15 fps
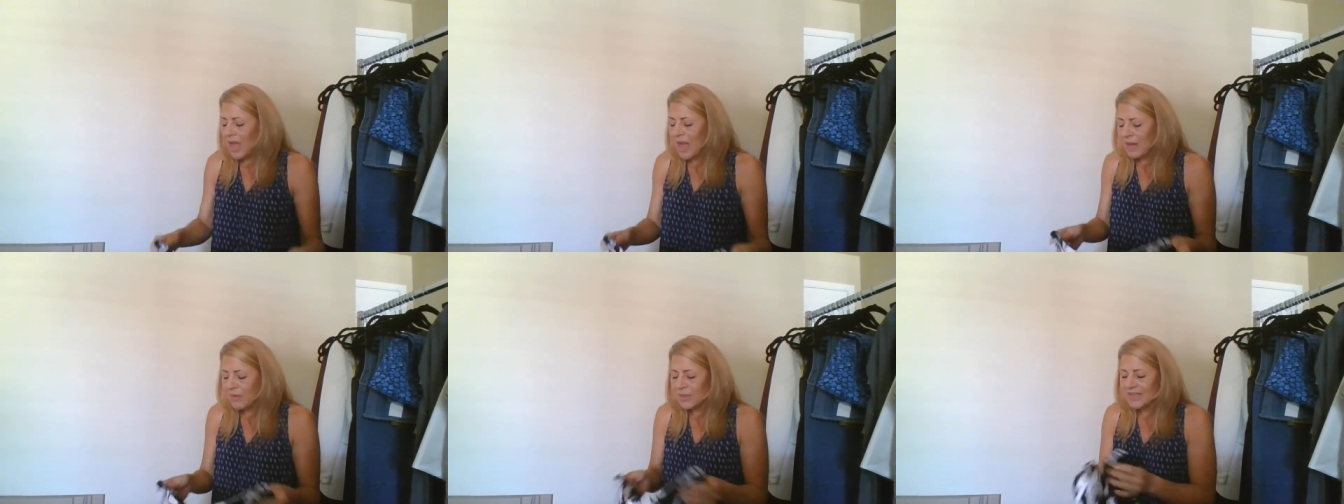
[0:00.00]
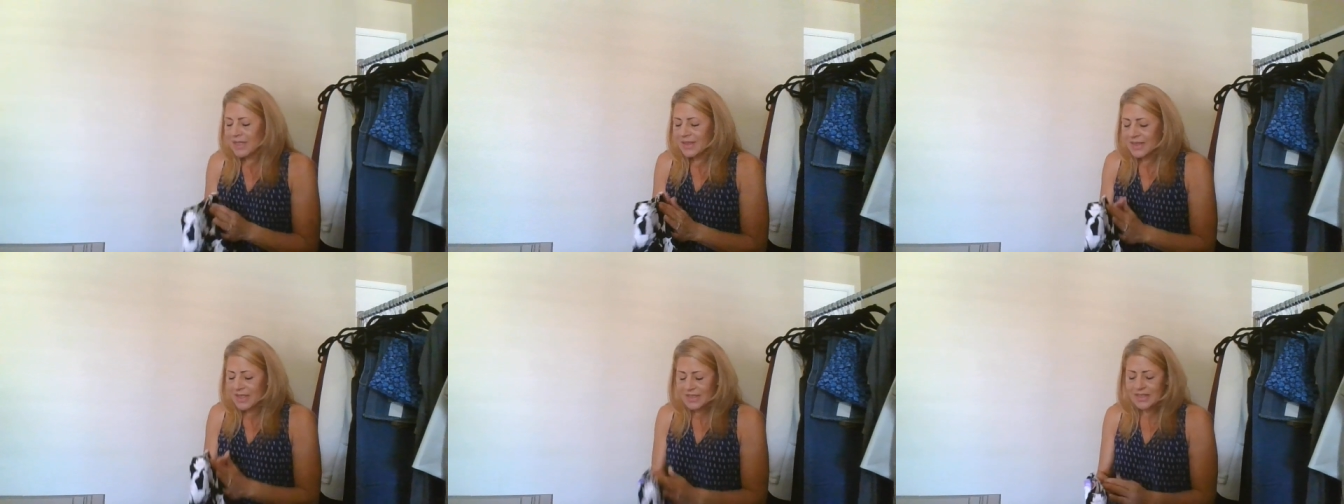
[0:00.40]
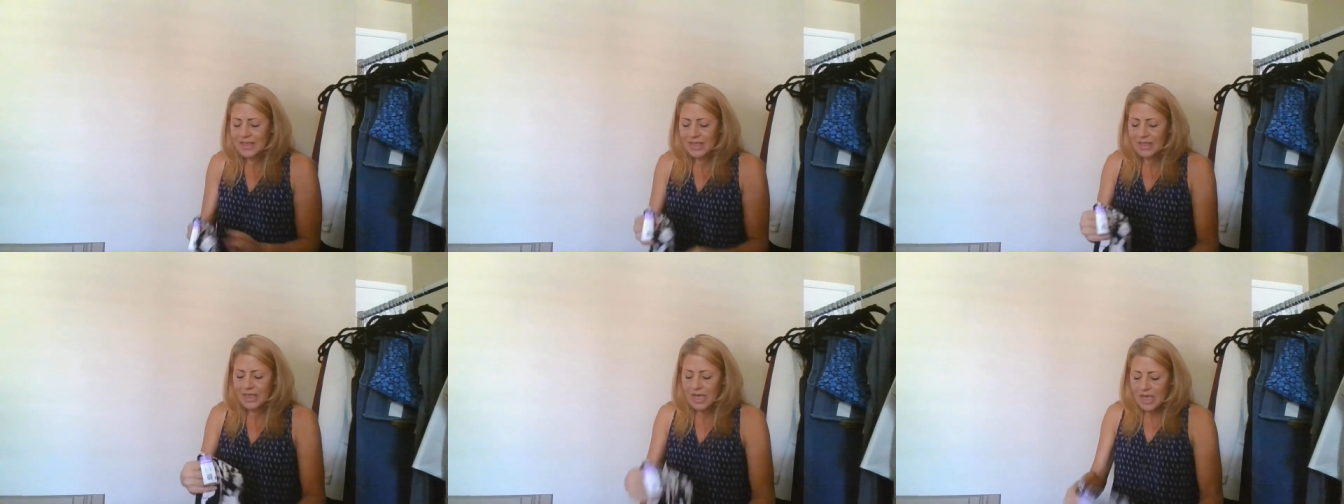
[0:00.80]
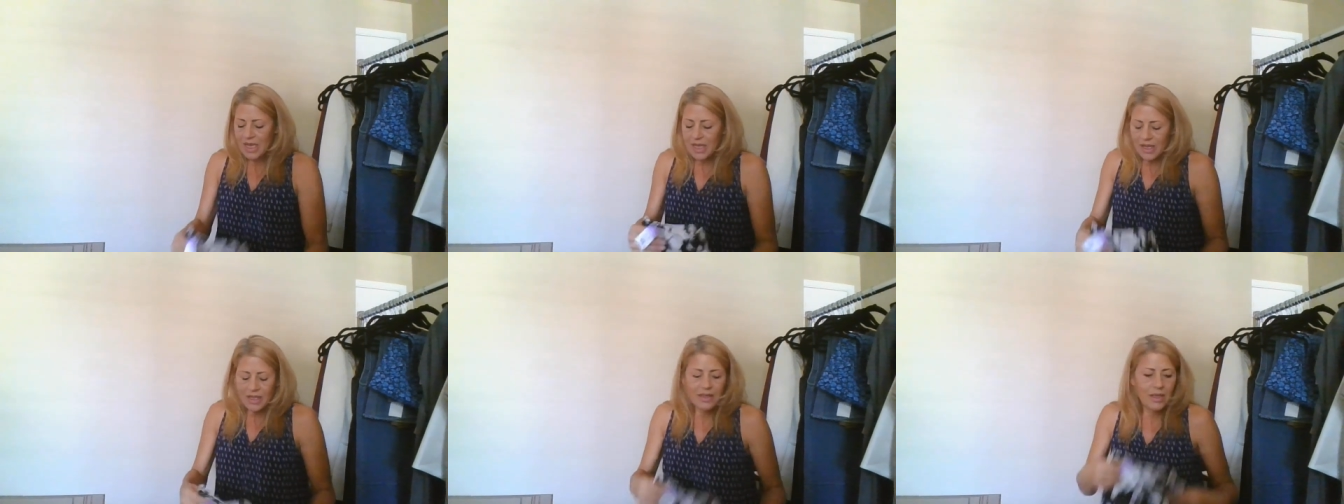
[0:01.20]
I will send this in.
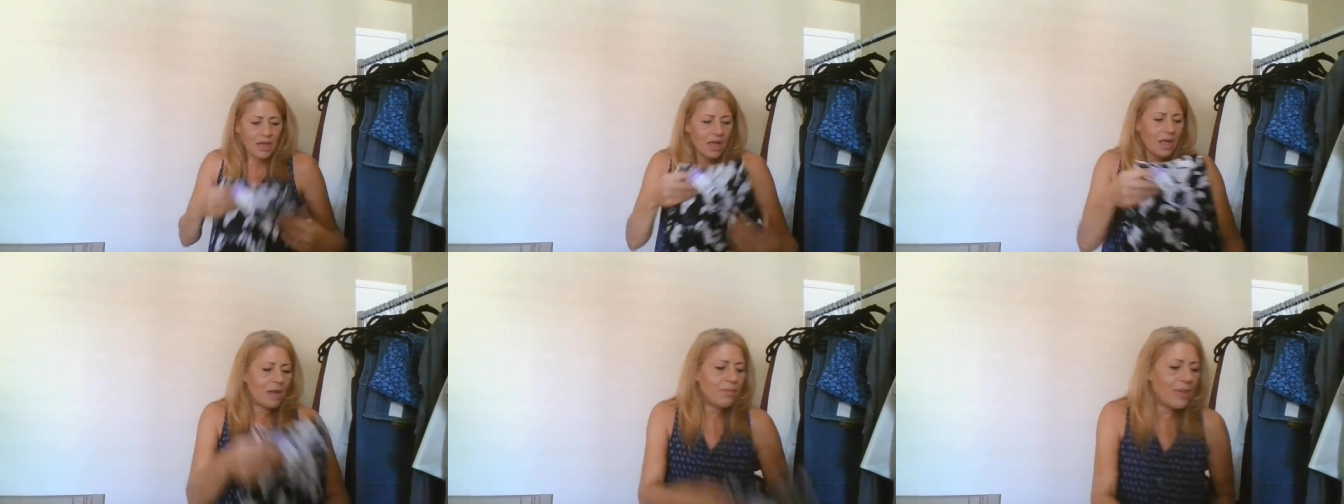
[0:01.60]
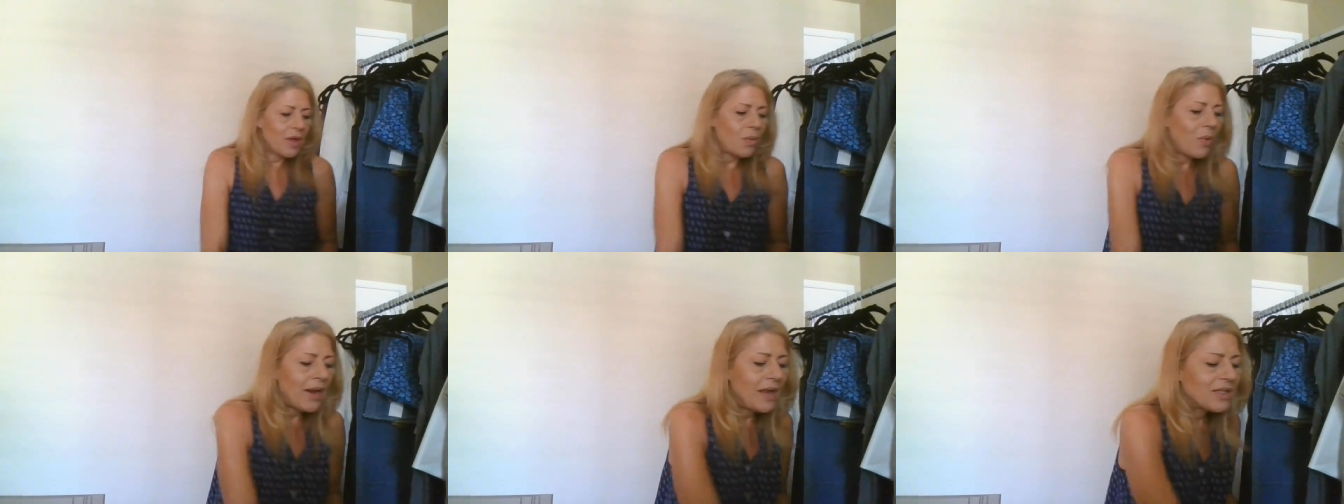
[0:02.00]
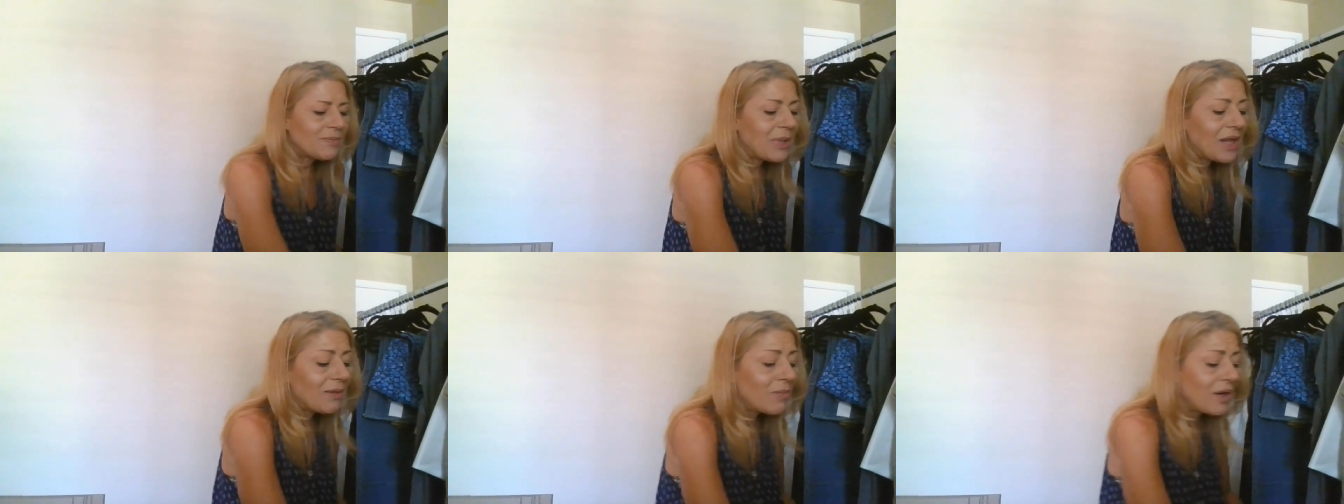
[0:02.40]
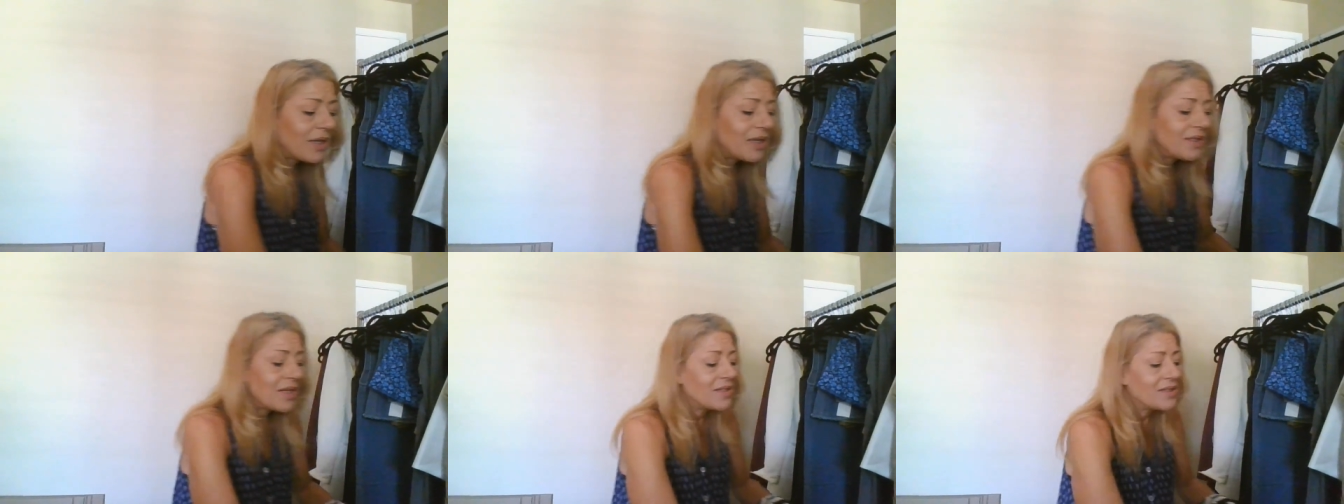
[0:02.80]
Uh, White House Black
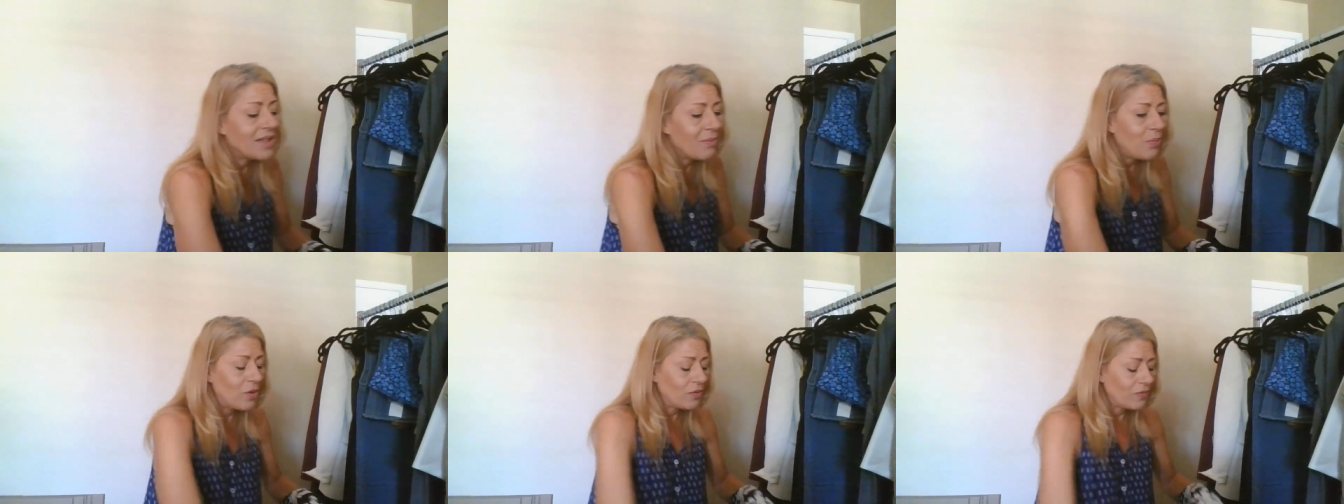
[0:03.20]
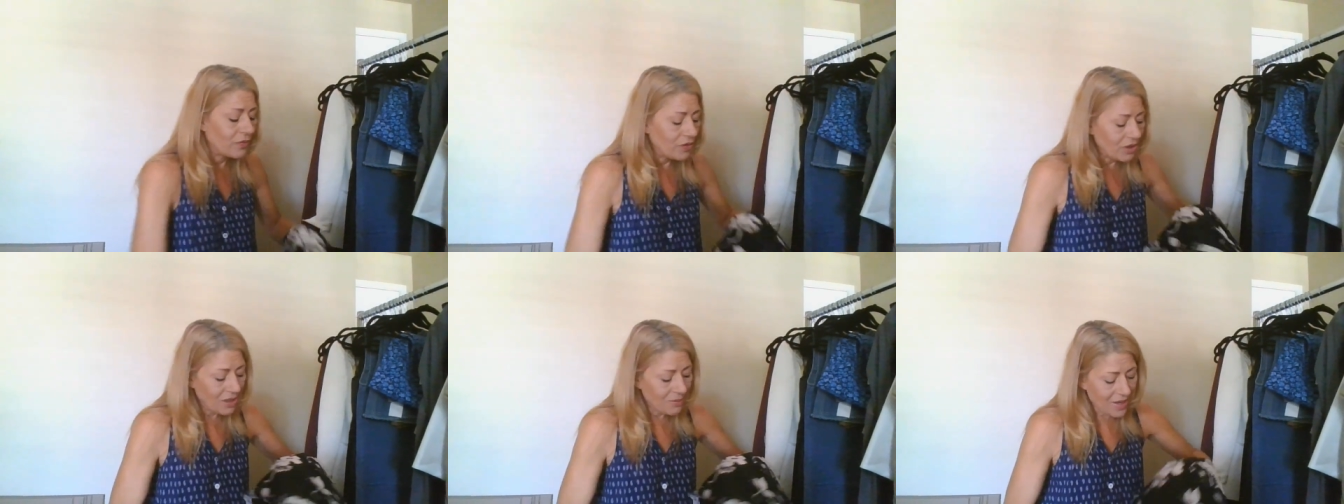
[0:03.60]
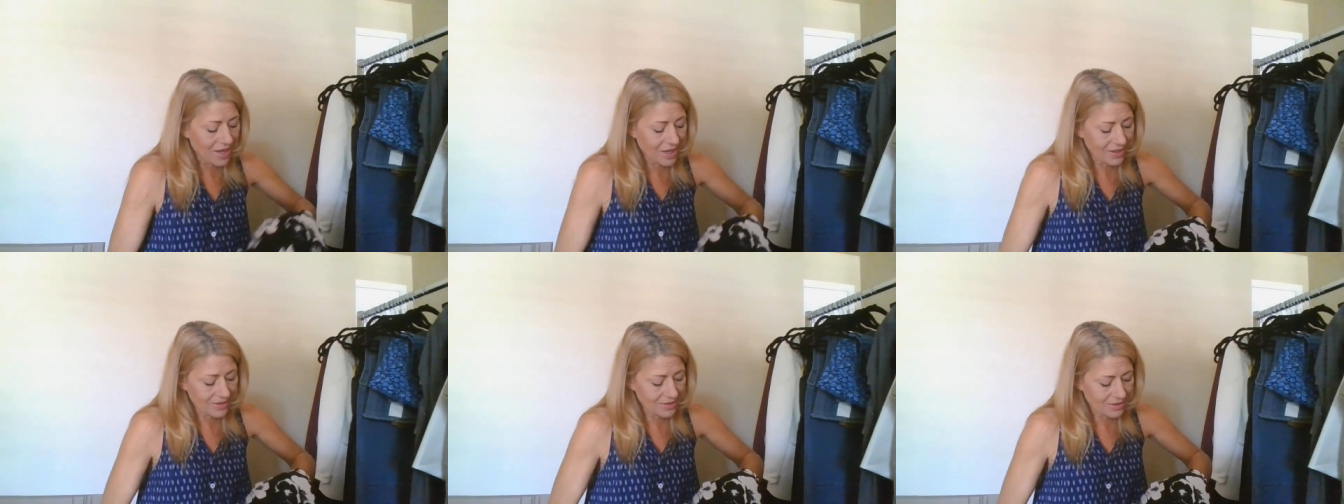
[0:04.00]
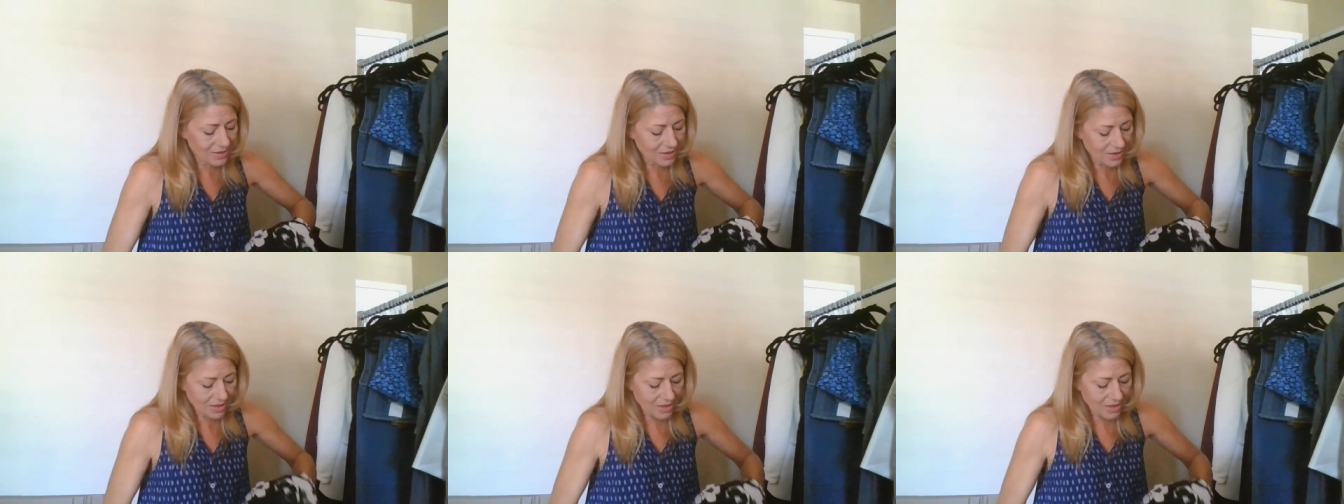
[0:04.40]
Market does get pulled for goodie bags,